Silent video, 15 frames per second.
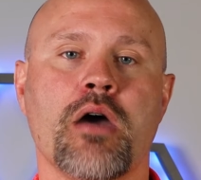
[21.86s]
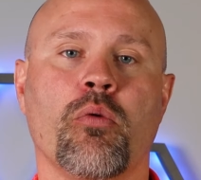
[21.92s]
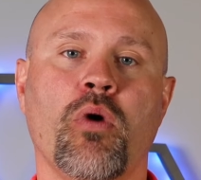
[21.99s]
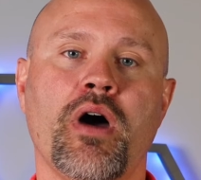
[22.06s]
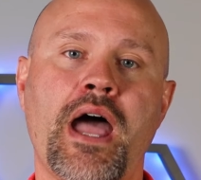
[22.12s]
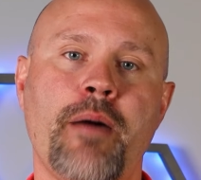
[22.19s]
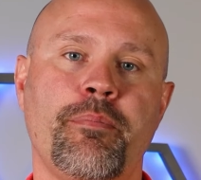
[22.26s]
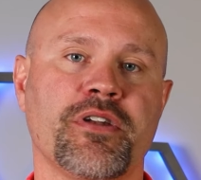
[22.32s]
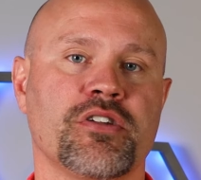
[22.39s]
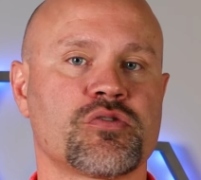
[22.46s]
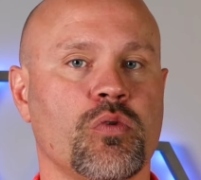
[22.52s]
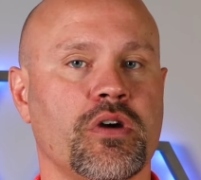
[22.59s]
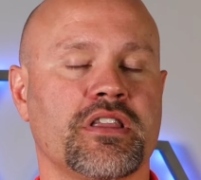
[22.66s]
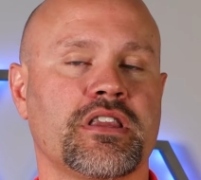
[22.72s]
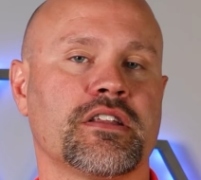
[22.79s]
And what happened
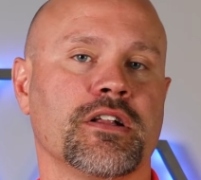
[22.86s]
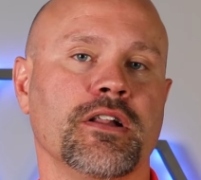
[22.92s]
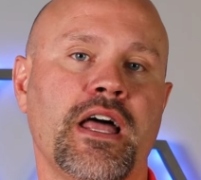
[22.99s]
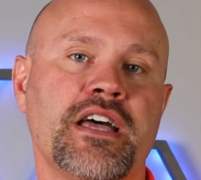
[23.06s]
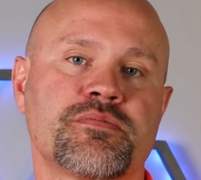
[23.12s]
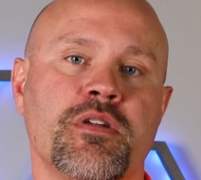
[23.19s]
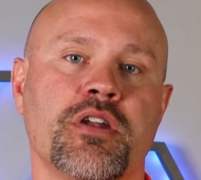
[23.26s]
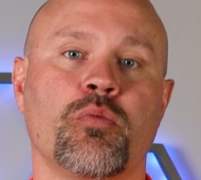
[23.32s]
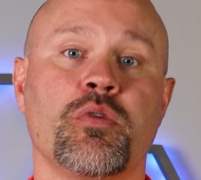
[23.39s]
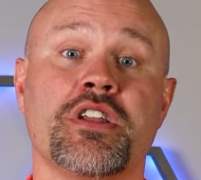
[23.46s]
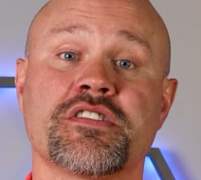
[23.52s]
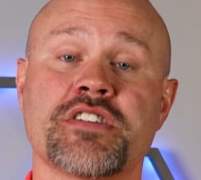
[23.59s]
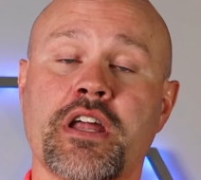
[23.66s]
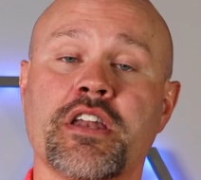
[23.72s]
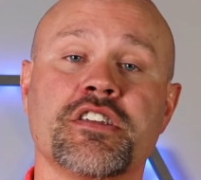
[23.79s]
is at the last minute, we
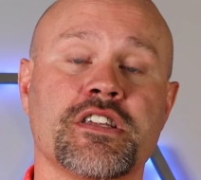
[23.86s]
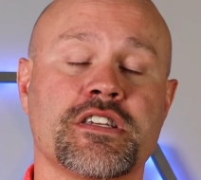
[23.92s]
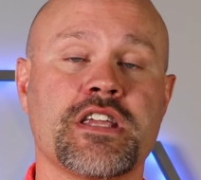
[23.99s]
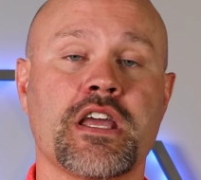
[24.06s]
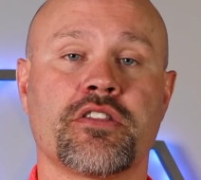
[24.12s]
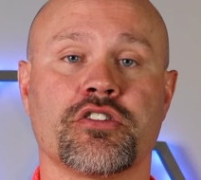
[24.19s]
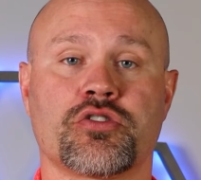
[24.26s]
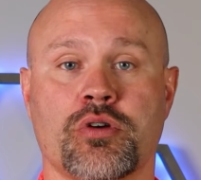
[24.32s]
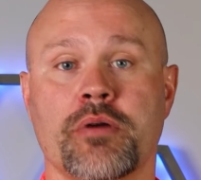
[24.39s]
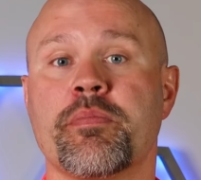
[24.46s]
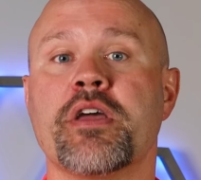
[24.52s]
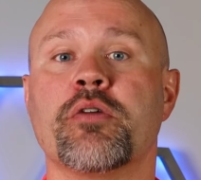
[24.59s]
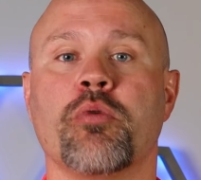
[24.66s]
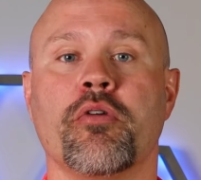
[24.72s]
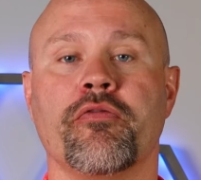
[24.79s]
decided to take the trip in